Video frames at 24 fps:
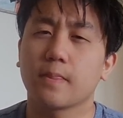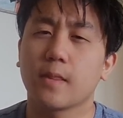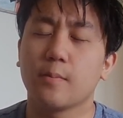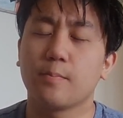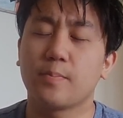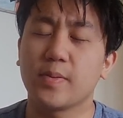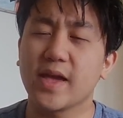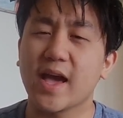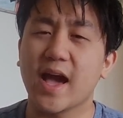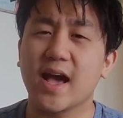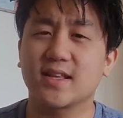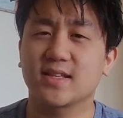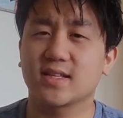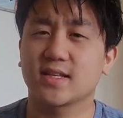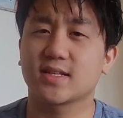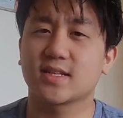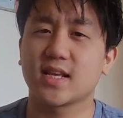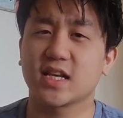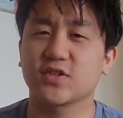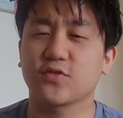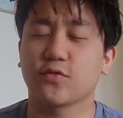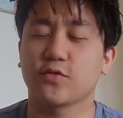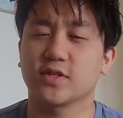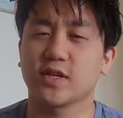be as
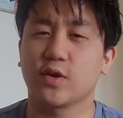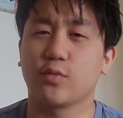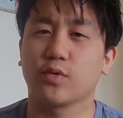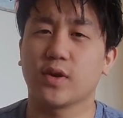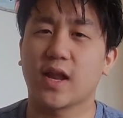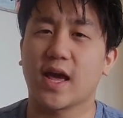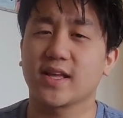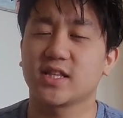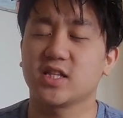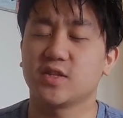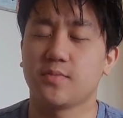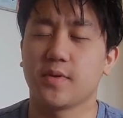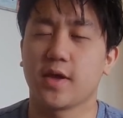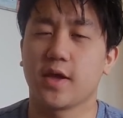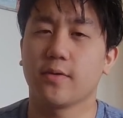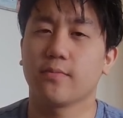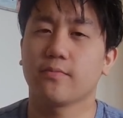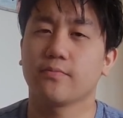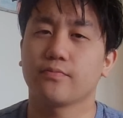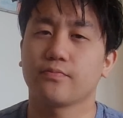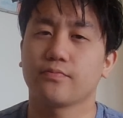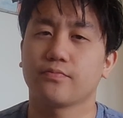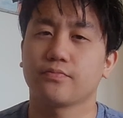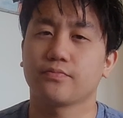successful as I would like to be.
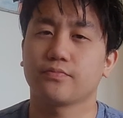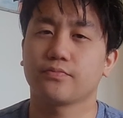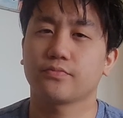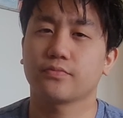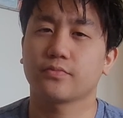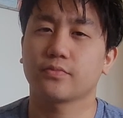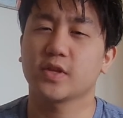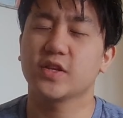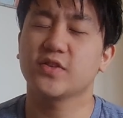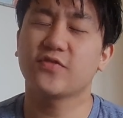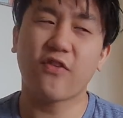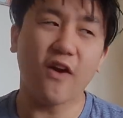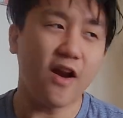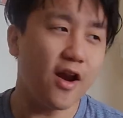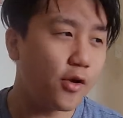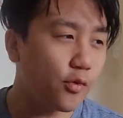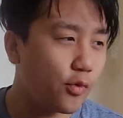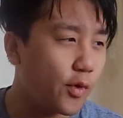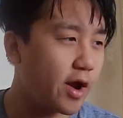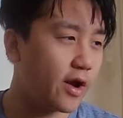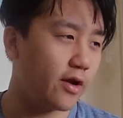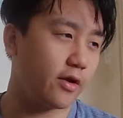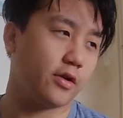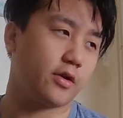It's very
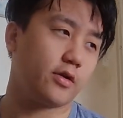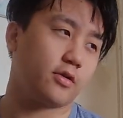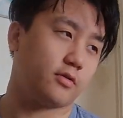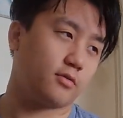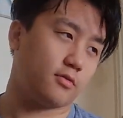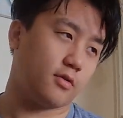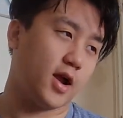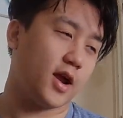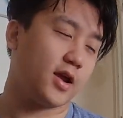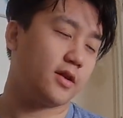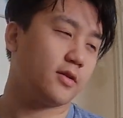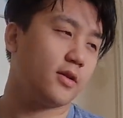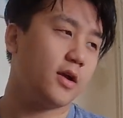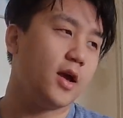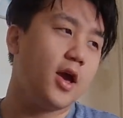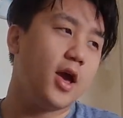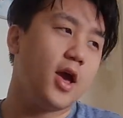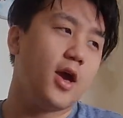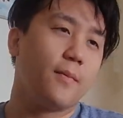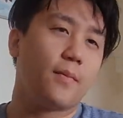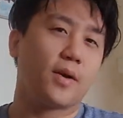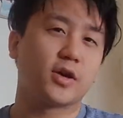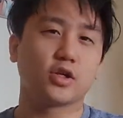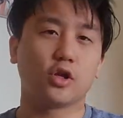weird, right?
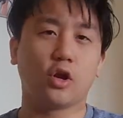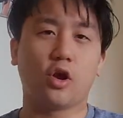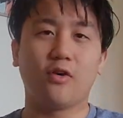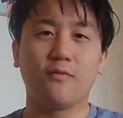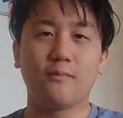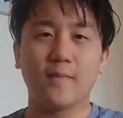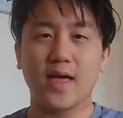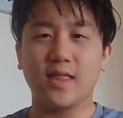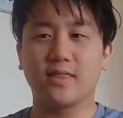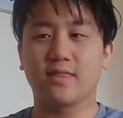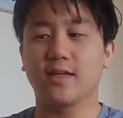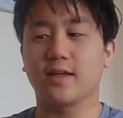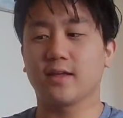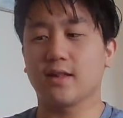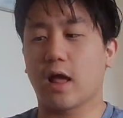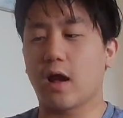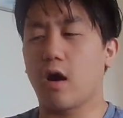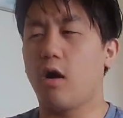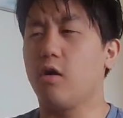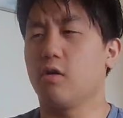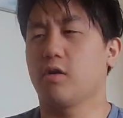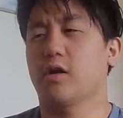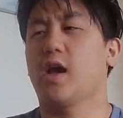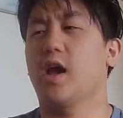Because a lot of men think like,
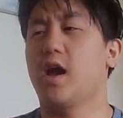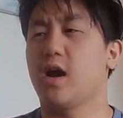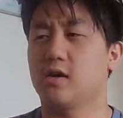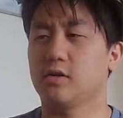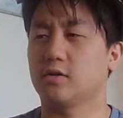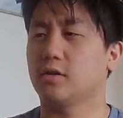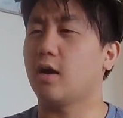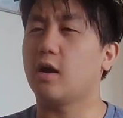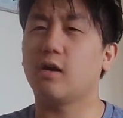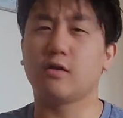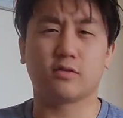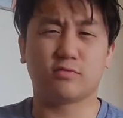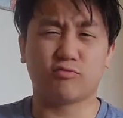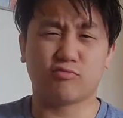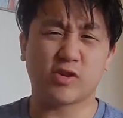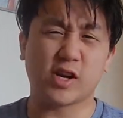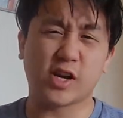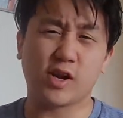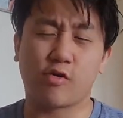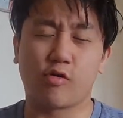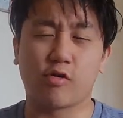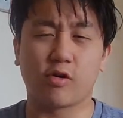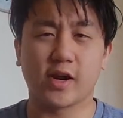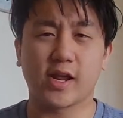oh yeah, oh, I'm
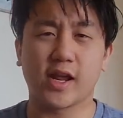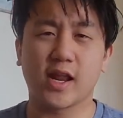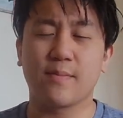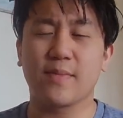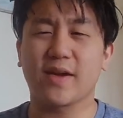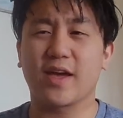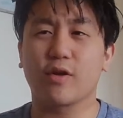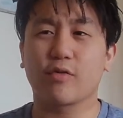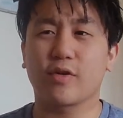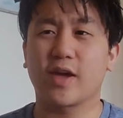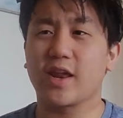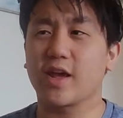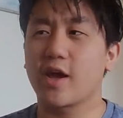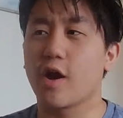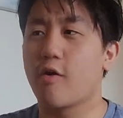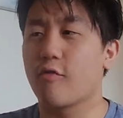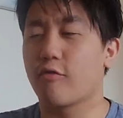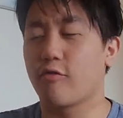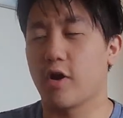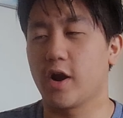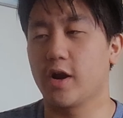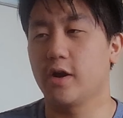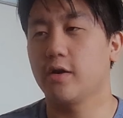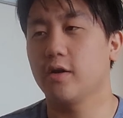really horny. Let me get get a
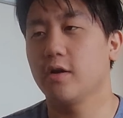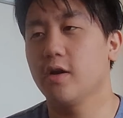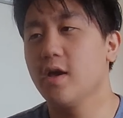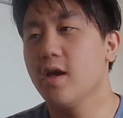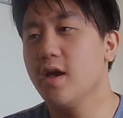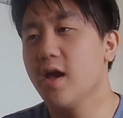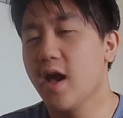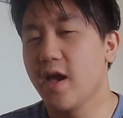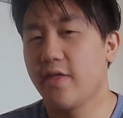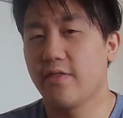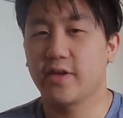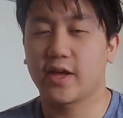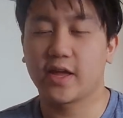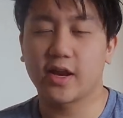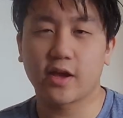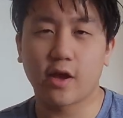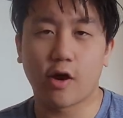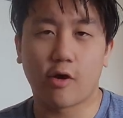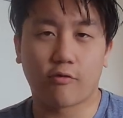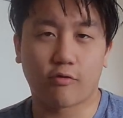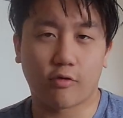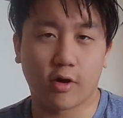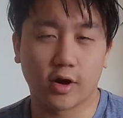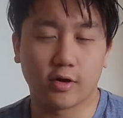girlfriend. And they get a
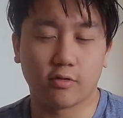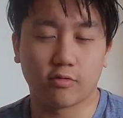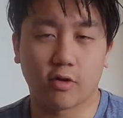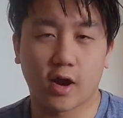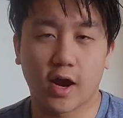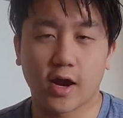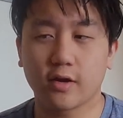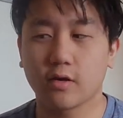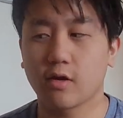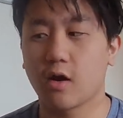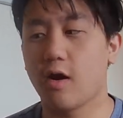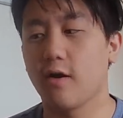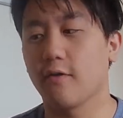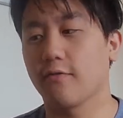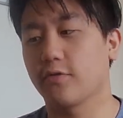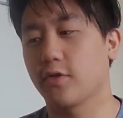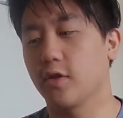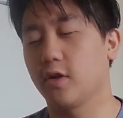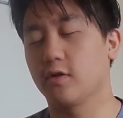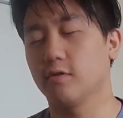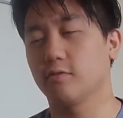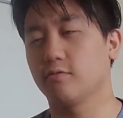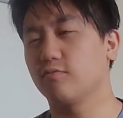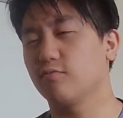girlfriend, right?
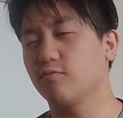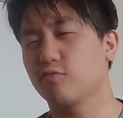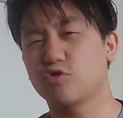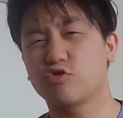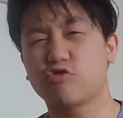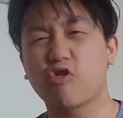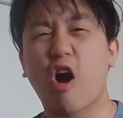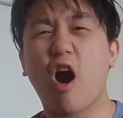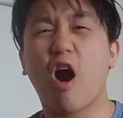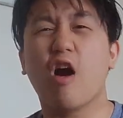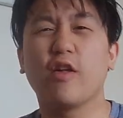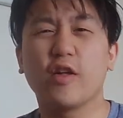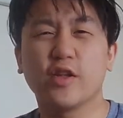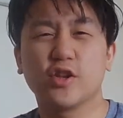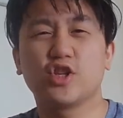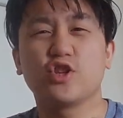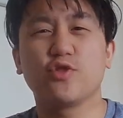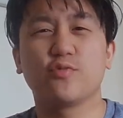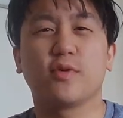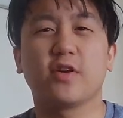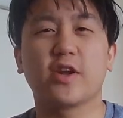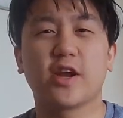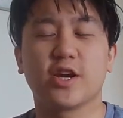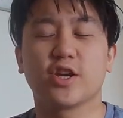After trial and
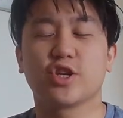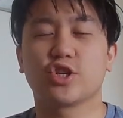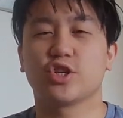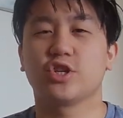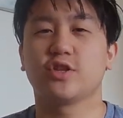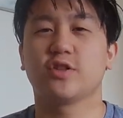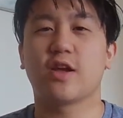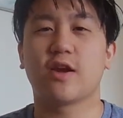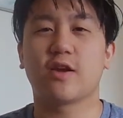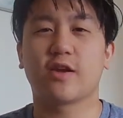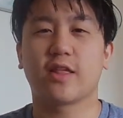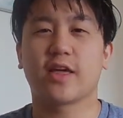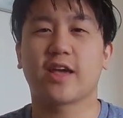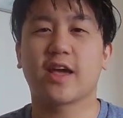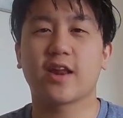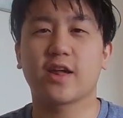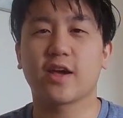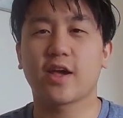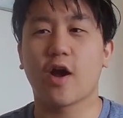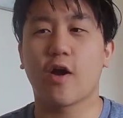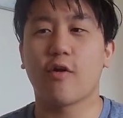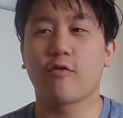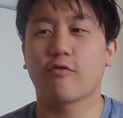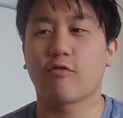tribulation, they, they get a
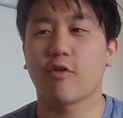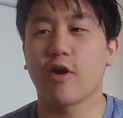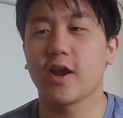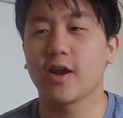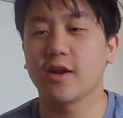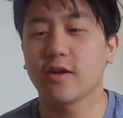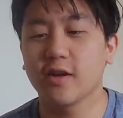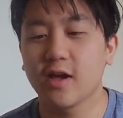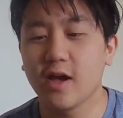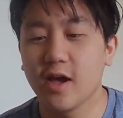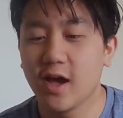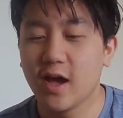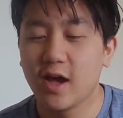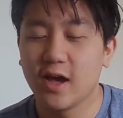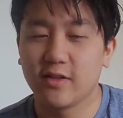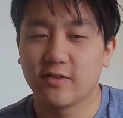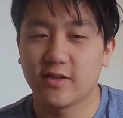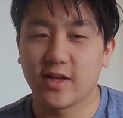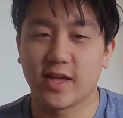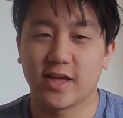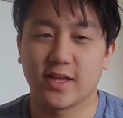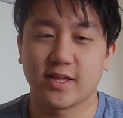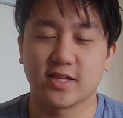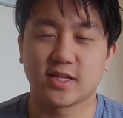girlfriend.
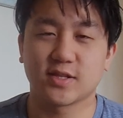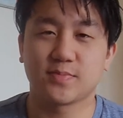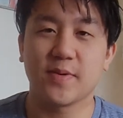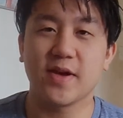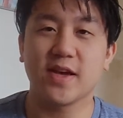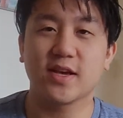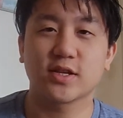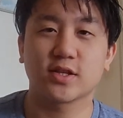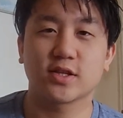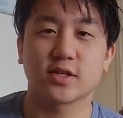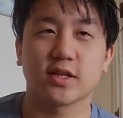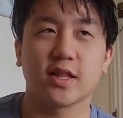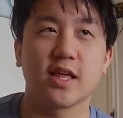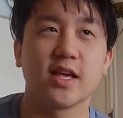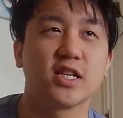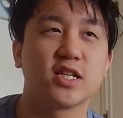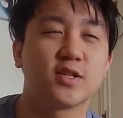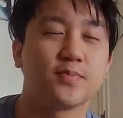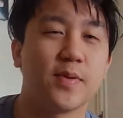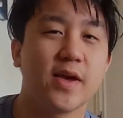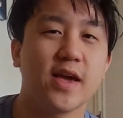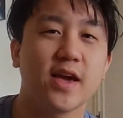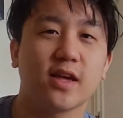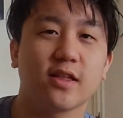They speak they
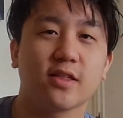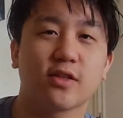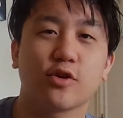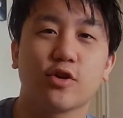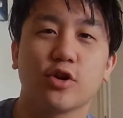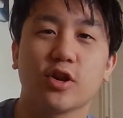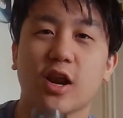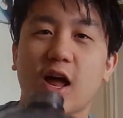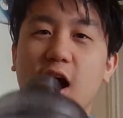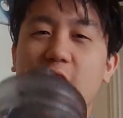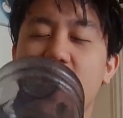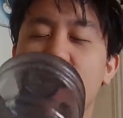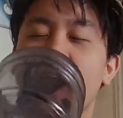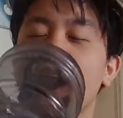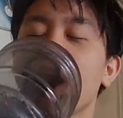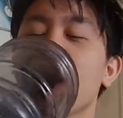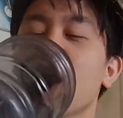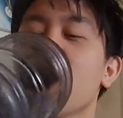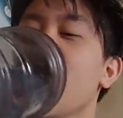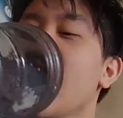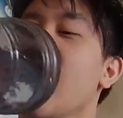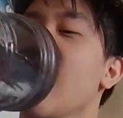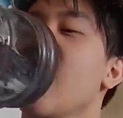speak a good lie,